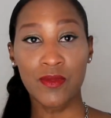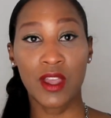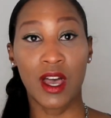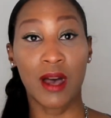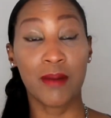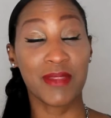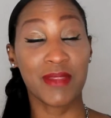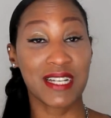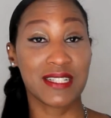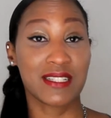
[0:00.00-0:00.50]

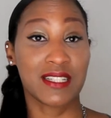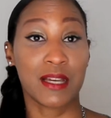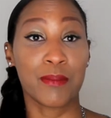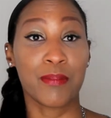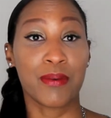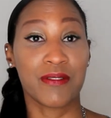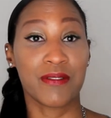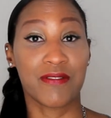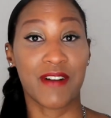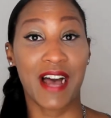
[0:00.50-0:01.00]
um, they
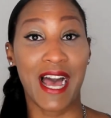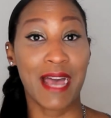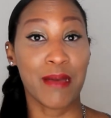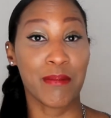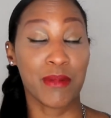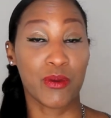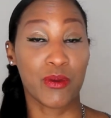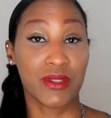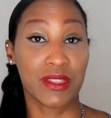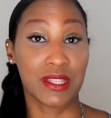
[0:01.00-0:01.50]
did provide
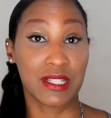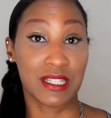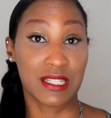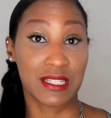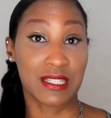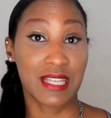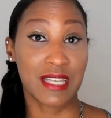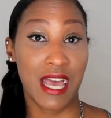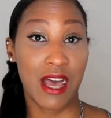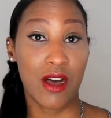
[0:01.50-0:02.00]
me with a
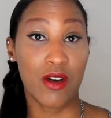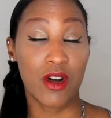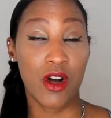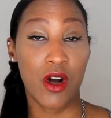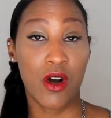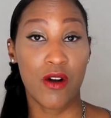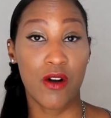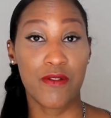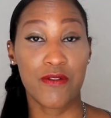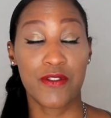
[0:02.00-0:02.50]
discount
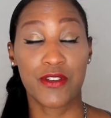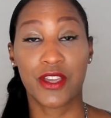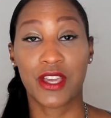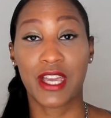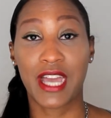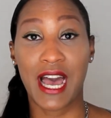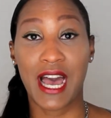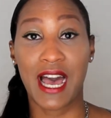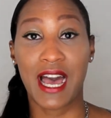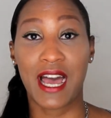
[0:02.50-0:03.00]
code for you
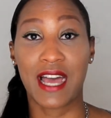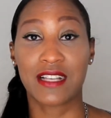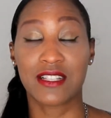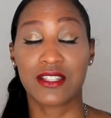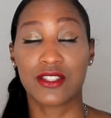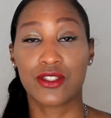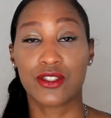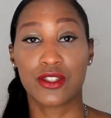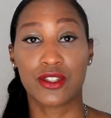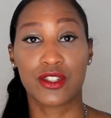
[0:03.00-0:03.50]

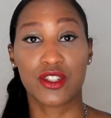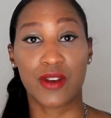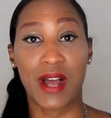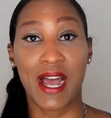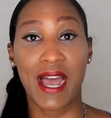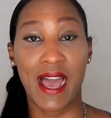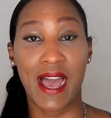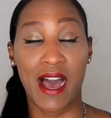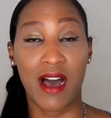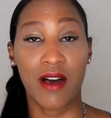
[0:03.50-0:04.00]
guys to
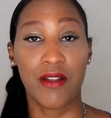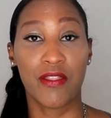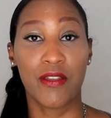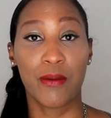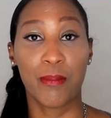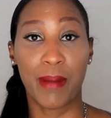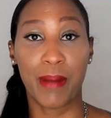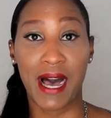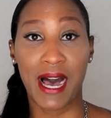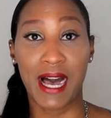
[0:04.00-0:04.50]
try out the
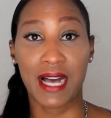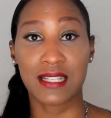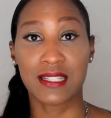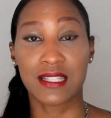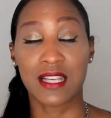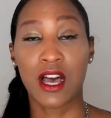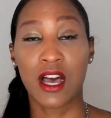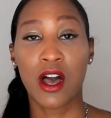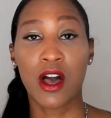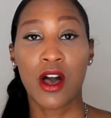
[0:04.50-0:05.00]

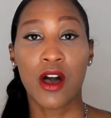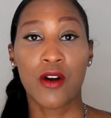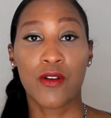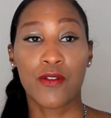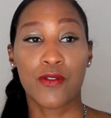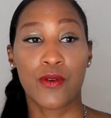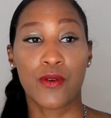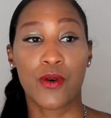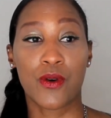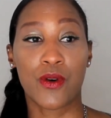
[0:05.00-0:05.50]
box
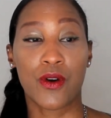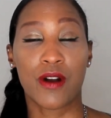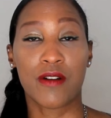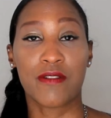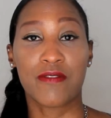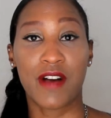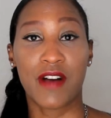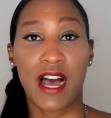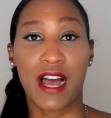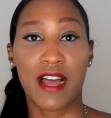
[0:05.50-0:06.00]
for
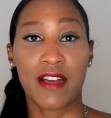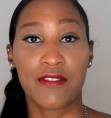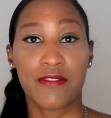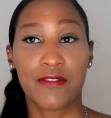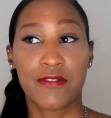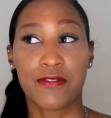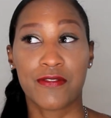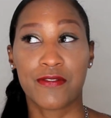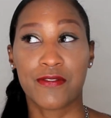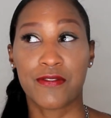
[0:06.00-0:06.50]
five,
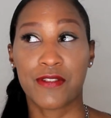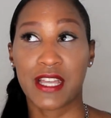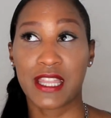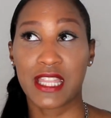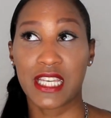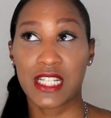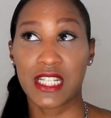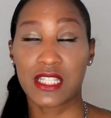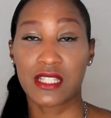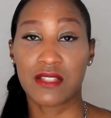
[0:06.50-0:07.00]
I
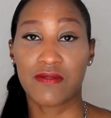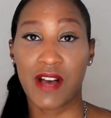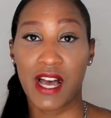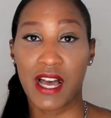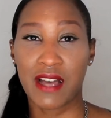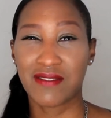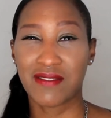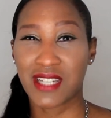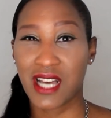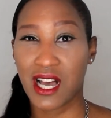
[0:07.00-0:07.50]
think it's
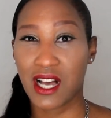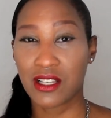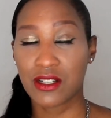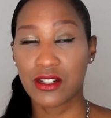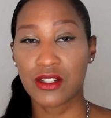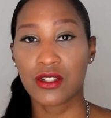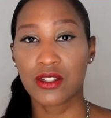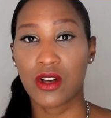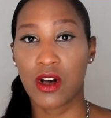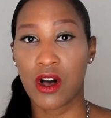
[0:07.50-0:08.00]

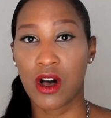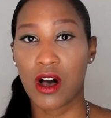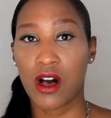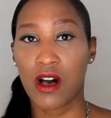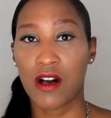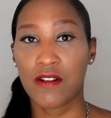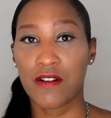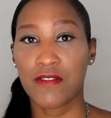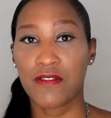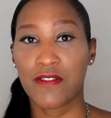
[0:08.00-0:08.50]
$5
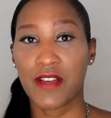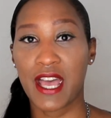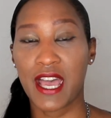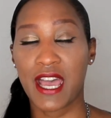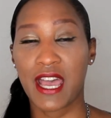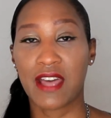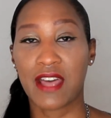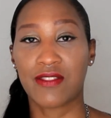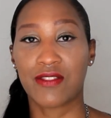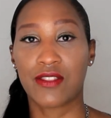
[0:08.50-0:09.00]
off
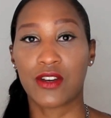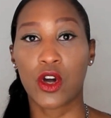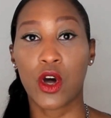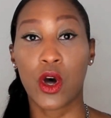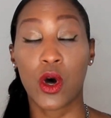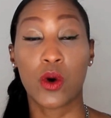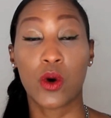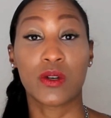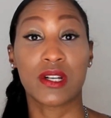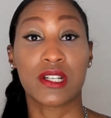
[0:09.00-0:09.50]
and the
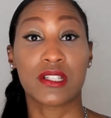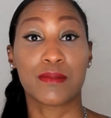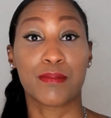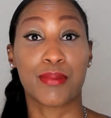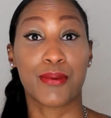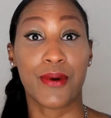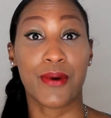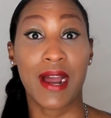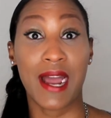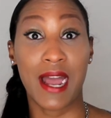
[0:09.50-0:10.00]
code is
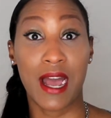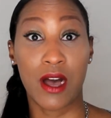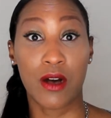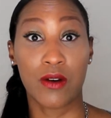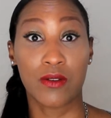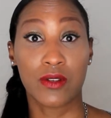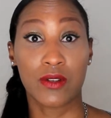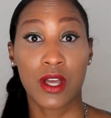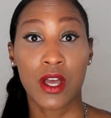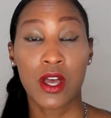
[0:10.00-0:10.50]

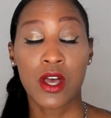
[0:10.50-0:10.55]
brown.